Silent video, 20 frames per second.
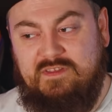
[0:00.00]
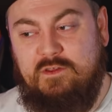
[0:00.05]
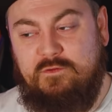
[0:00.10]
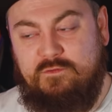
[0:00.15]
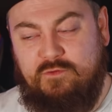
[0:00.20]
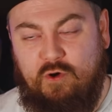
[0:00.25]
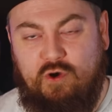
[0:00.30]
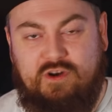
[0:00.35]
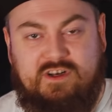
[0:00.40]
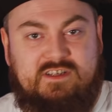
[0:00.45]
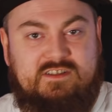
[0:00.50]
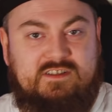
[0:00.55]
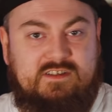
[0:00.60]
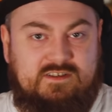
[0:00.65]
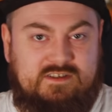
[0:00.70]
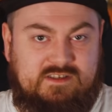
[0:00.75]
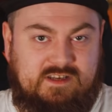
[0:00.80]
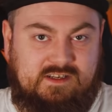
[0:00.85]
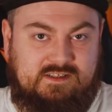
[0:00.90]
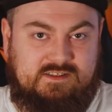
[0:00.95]
the forties and
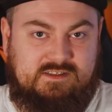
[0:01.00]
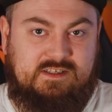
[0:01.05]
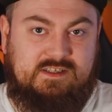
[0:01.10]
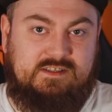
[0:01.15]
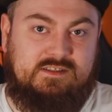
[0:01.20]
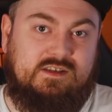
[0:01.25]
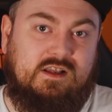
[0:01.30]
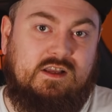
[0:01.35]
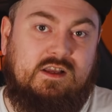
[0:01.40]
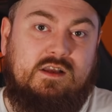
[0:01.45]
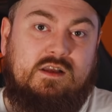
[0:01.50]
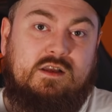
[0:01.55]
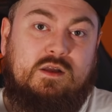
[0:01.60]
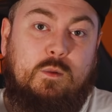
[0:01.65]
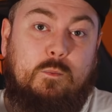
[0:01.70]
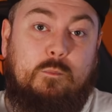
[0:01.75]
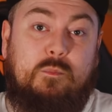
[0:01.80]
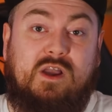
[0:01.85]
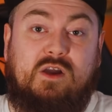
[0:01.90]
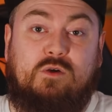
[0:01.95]
sixties,
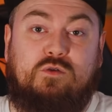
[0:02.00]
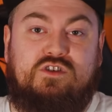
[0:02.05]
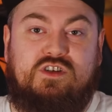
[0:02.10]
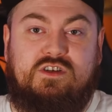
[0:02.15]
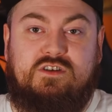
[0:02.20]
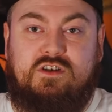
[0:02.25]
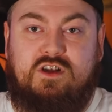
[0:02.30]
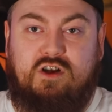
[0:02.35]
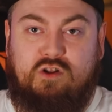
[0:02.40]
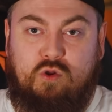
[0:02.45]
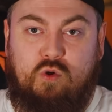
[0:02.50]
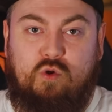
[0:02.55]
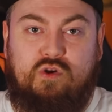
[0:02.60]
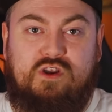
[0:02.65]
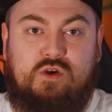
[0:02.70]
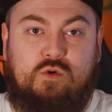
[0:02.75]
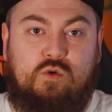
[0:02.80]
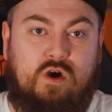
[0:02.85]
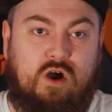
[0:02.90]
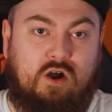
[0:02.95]
Belgian
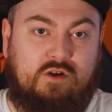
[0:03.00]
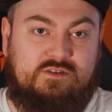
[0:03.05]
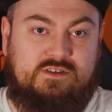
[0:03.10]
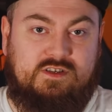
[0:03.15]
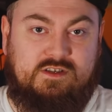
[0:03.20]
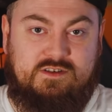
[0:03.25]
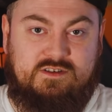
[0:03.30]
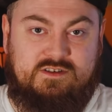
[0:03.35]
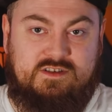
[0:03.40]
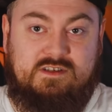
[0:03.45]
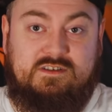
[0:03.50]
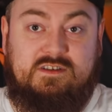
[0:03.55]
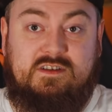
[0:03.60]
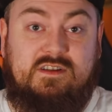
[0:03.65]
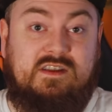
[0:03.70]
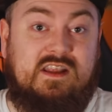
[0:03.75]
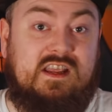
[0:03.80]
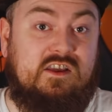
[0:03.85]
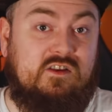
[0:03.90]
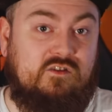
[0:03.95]
colonial hunters and
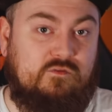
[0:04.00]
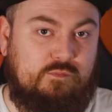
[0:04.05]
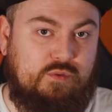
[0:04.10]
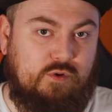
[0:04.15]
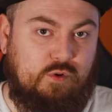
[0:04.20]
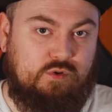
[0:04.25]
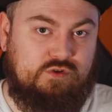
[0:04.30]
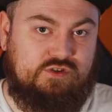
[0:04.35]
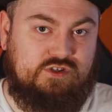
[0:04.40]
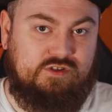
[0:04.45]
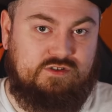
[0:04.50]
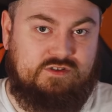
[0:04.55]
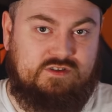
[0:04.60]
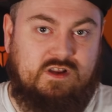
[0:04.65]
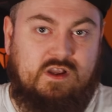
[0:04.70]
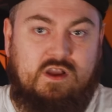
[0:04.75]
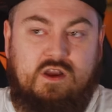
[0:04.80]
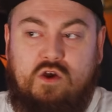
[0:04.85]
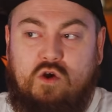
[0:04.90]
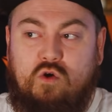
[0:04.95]
native poachers
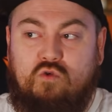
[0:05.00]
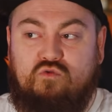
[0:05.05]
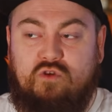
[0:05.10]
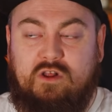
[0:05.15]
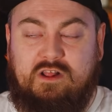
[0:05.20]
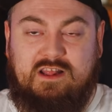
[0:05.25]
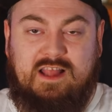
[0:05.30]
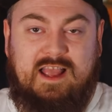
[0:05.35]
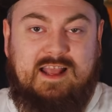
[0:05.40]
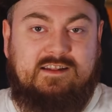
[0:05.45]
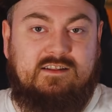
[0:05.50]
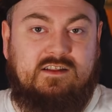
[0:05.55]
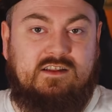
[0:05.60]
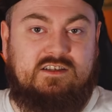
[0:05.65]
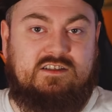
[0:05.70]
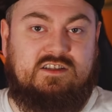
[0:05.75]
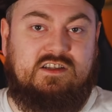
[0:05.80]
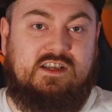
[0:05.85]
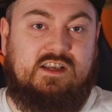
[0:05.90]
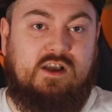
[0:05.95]

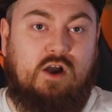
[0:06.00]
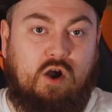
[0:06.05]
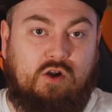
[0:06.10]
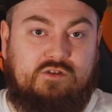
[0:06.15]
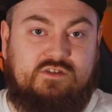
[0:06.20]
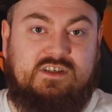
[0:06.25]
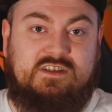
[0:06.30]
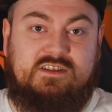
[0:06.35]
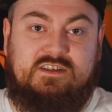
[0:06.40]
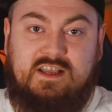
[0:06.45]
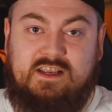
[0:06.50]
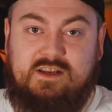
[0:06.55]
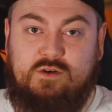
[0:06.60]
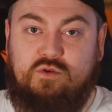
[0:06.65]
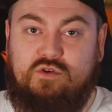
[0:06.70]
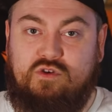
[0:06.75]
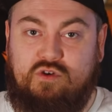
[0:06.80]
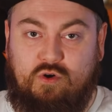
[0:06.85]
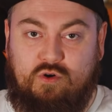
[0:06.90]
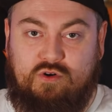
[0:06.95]
relentlessly hunted Nile
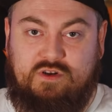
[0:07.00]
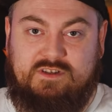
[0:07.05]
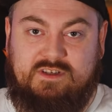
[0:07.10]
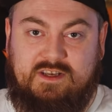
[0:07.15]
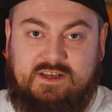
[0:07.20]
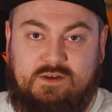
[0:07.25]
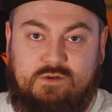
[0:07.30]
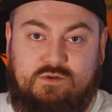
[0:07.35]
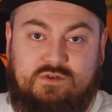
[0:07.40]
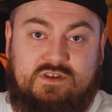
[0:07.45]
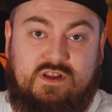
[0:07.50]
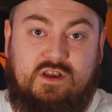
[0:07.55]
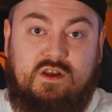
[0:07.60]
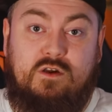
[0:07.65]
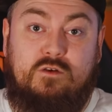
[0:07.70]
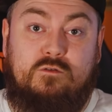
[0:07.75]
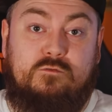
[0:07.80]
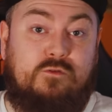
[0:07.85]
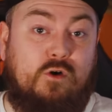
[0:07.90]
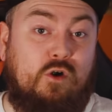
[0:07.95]
crocodiles
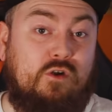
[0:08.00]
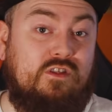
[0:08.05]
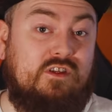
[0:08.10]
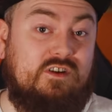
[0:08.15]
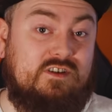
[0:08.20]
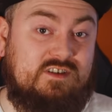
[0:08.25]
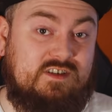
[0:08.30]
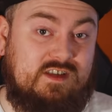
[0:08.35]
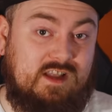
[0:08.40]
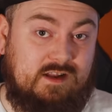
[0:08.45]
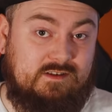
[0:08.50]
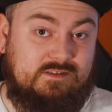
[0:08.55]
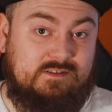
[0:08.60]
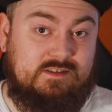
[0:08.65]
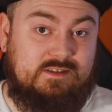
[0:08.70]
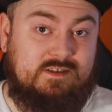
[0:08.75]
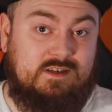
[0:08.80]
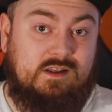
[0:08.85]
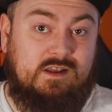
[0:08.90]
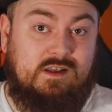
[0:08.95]
for their
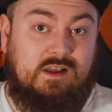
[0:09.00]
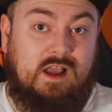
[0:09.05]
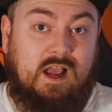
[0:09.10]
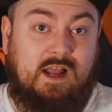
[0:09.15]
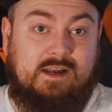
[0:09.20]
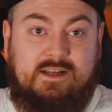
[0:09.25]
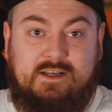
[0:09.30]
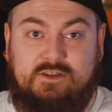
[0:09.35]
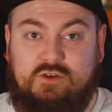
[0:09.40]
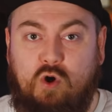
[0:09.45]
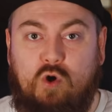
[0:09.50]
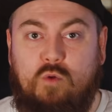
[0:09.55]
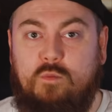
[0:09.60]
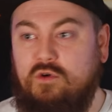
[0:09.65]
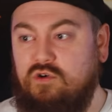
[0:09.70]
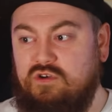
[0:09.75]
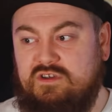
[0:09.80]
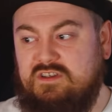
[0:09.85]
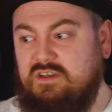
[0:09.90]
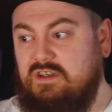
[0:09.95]
skins, and had
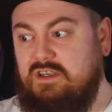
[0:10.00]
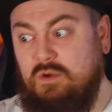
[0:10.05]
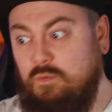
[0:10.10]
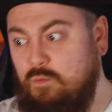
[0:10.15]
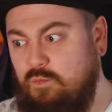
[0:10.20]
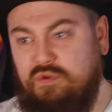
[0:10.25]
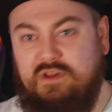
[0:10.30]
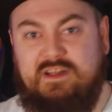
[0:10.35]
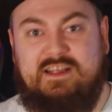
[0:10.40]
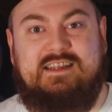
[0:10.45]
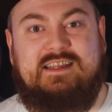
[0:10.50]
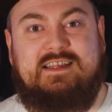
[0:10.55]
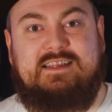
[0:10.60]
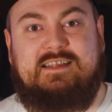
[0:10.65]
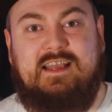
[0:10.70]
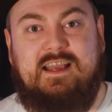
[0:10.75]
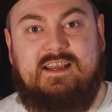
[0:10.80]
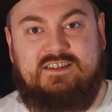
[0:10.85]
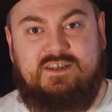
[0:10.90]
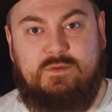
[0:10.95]
almost completely
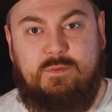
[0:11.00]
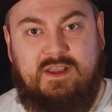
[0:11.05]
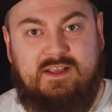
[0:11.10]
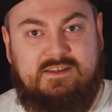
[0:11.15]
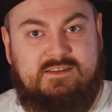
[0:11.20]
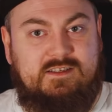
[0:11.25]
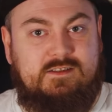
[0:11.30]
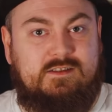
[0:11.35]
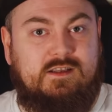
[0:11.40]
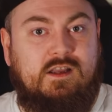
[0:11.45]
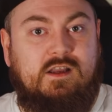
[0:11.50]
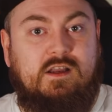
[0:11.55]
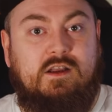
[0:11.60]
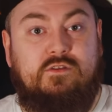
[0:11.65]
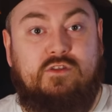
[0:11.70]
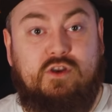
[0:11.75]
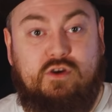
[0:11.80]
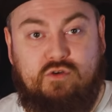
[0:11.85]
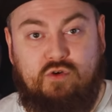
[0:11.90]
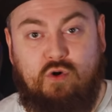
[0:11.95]
decimated
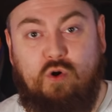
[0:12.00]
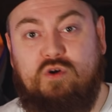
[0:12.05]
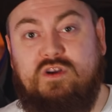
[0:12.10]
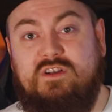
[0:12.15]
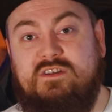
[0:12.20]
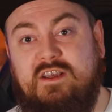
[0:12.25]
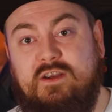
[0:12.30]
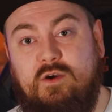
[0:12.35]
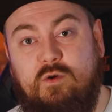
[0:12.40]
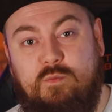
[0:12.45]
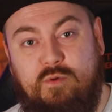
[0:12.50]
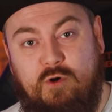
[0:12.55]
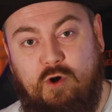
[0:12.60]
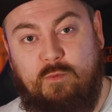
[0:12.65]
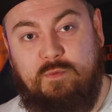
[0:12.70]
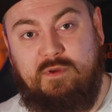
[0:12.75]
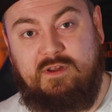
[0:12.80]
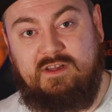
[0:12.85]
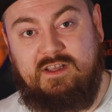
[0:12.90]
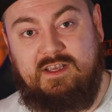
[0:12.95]
the crocodile
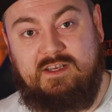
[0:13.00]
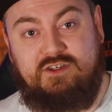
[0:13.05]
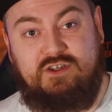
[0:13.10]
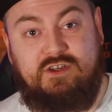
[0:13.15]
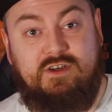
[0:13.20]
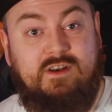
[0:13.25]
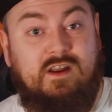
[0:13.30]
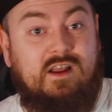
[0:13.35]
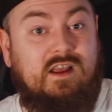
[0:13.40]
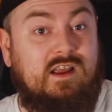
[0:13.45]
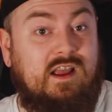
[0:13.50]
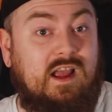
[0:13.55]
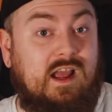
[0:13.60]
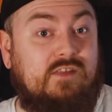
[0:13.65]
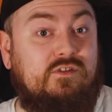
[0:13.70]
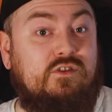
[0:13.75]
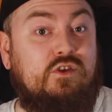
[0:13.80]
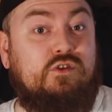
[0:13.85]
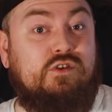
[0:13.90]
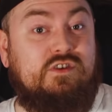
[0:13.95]
population
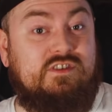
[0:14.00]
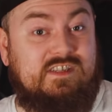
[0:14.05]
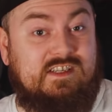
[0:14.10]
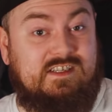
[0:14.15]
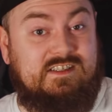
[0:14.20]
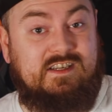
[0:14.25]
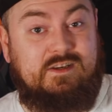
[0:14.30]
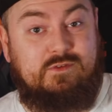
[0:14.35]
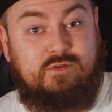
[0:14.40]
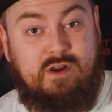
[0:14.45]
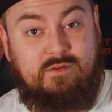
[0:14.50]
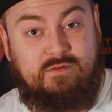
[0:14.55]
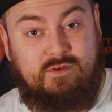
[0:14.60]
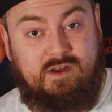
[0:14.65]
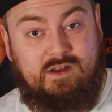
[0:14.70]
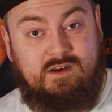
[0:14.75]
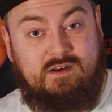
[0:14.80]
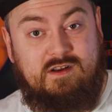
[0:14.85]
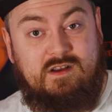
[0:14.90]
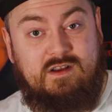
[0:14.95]
in the Ruzizi River.